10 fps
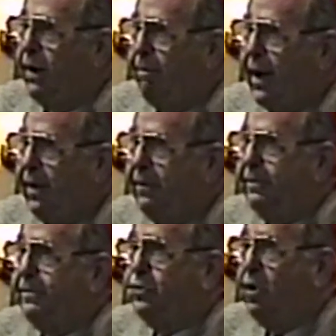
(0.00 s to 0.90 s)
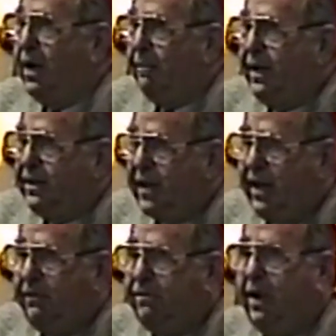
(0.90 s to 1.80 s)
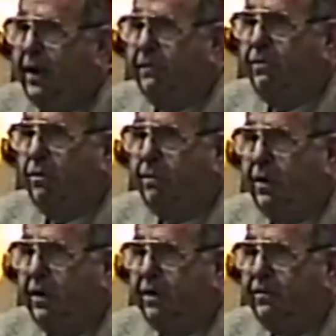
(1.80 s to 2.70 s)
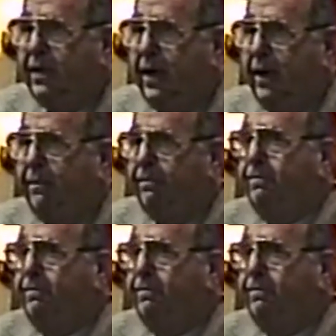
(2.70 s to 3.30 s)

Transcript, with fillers: about trying to maintain flight for a period of time.